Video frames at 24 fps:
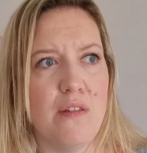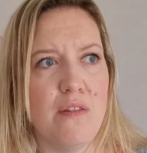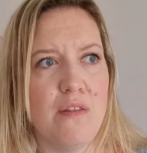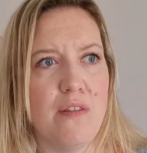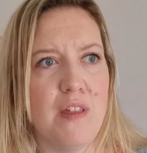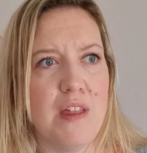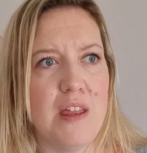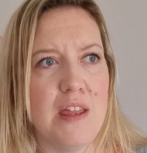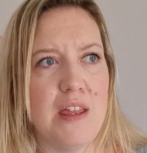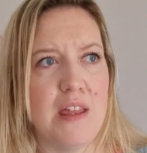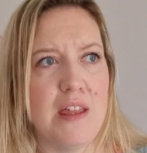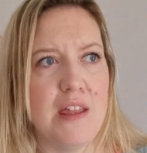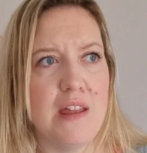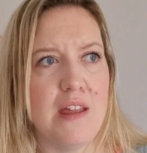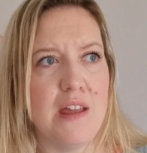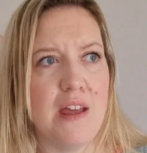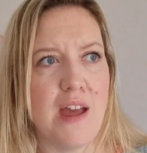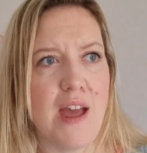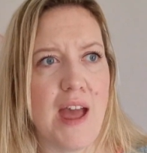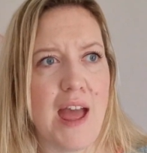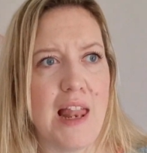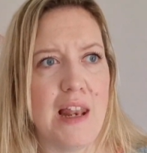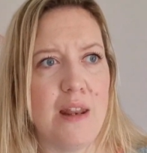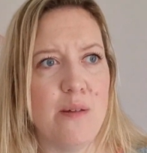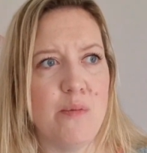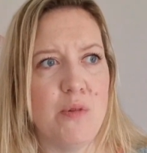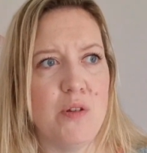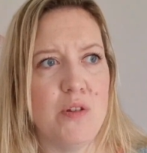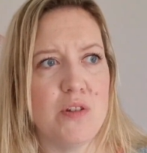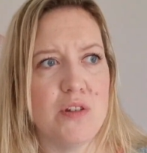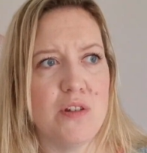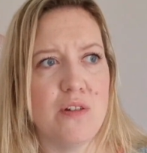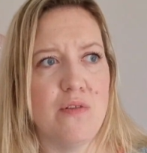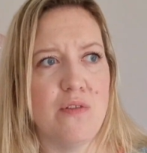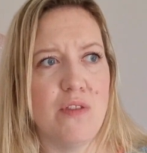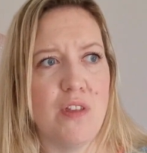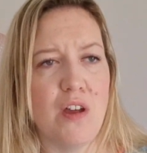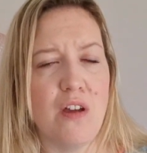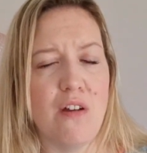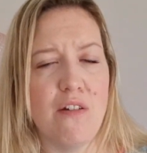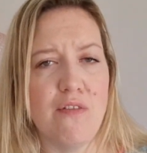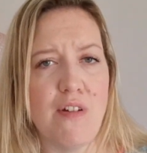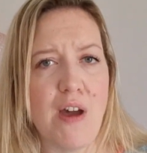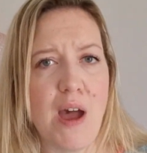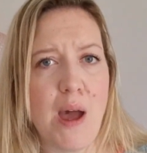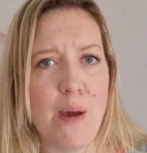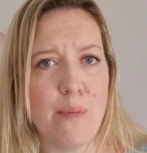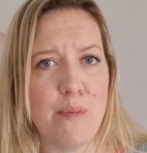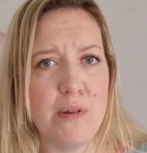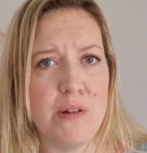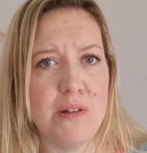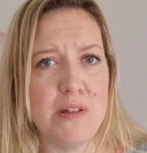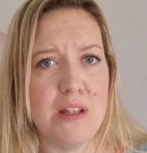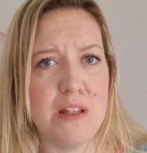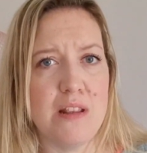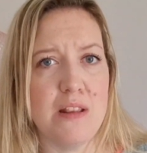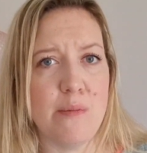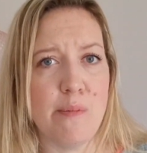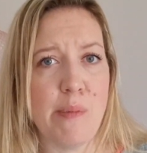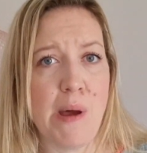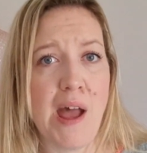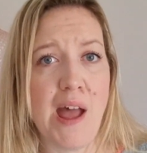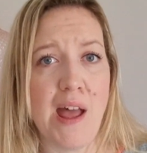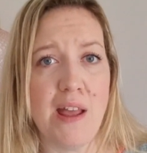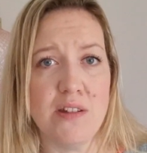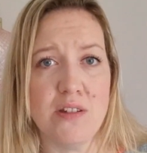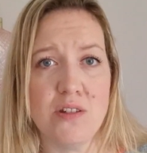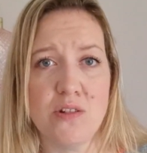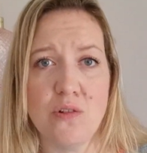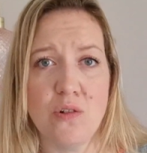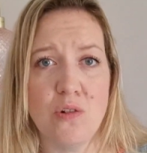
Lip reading: the elements that have happened in the past,